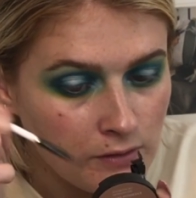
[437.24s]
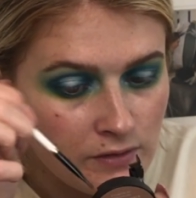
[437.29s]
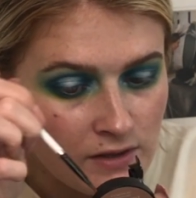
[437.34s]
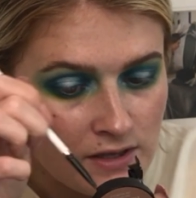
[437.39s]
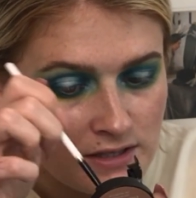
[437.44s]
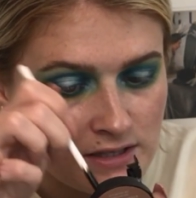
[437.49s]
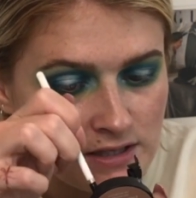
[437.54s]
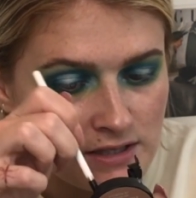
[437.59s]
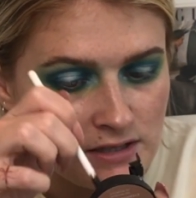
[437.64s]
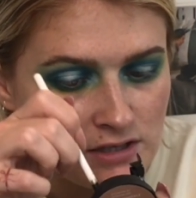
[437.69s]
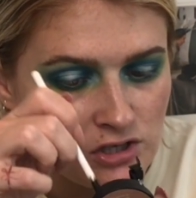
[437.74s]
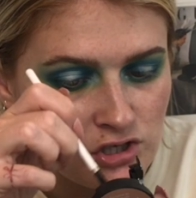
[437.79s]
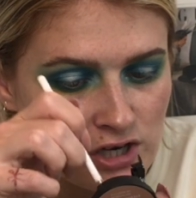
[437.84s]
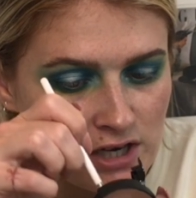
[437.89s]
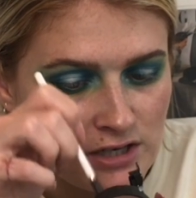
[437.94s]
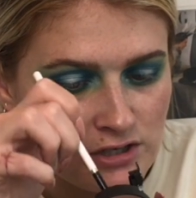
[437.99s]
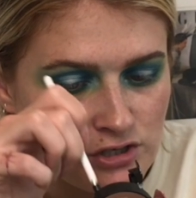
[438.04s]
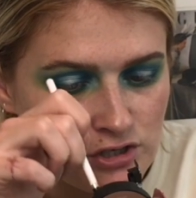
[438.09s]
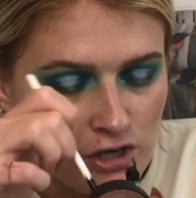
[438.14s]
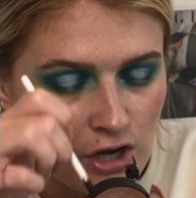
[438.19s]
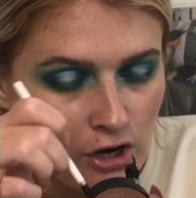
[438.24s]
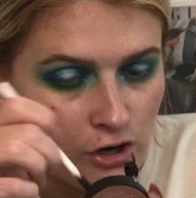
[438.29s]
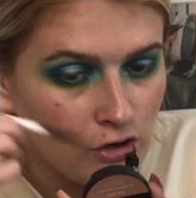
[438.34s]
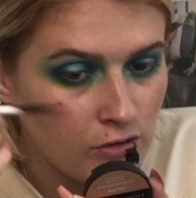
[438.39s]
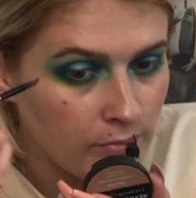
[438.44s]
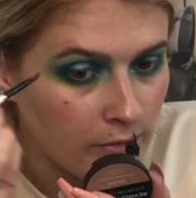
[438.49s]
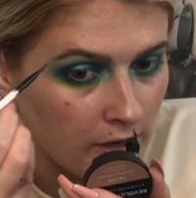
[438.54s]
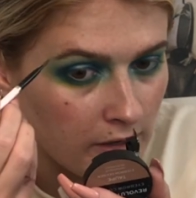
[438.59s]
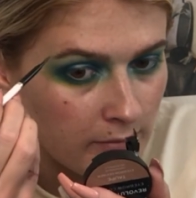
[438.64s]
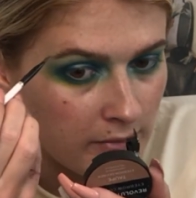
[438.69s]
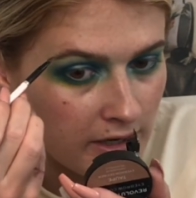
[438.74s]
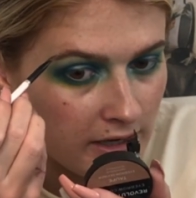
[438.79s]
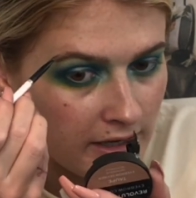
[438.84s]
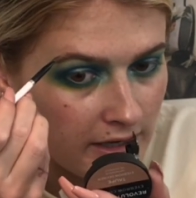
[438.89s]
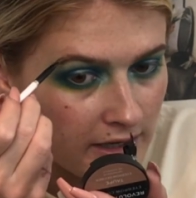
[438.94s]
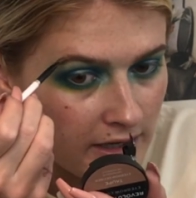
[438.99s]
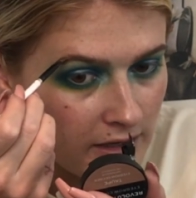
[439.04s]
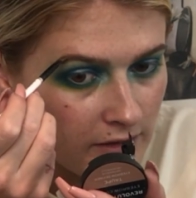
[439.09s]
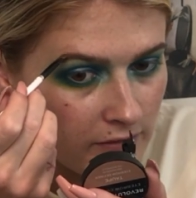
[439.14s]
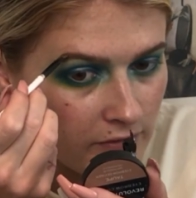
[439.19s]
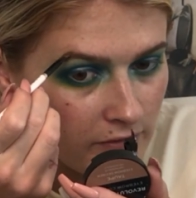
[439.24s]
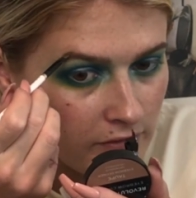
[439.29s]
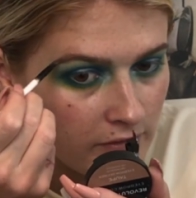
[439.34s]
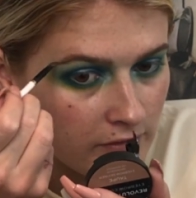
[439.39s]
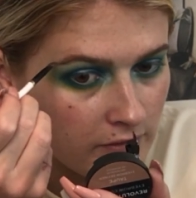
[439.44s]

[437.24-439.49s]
this is in the shade taupe I believe